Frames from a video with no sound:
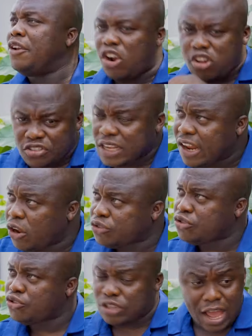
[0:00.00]
you not consign
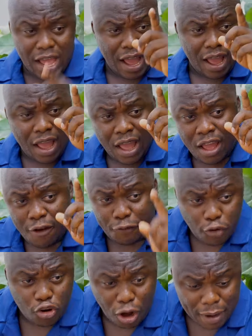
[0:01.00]
us? Say,
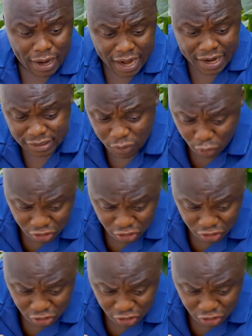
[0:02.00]
full grown man like this, a